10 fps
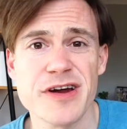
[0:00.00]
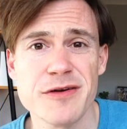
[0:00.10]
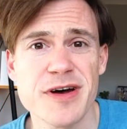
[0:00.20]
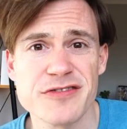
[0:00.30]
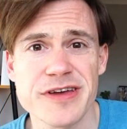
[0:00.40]

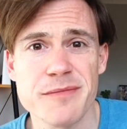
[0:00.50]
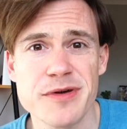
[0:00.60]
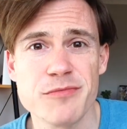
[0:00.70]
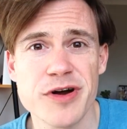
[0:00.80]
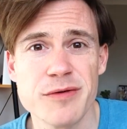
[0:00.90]
Very much like a
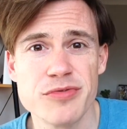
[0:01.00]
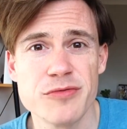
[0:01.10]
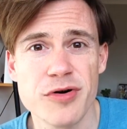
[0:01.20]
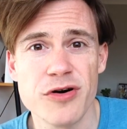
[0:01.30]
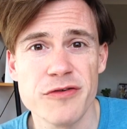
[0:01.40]
big bright
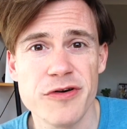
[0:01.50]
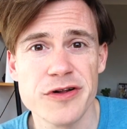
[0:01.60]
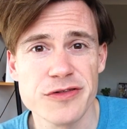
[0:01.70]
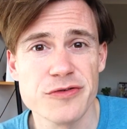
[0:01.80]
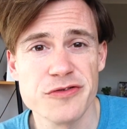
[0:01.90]
blue ball
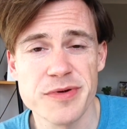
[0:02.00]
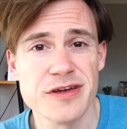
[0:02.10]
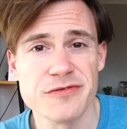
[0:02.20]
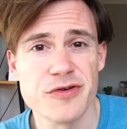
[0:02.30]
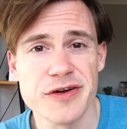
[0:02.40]
falling through
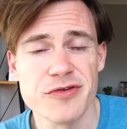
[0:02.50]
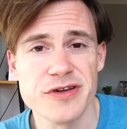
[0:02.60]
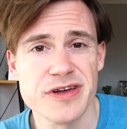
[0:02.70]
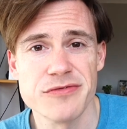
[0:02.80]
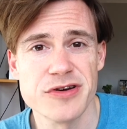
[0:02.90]
space forever
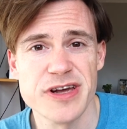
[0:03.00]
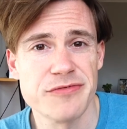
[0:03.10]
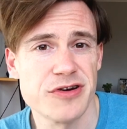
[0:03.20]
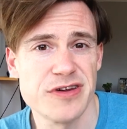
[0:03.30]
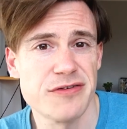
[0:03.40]
and ever and ever and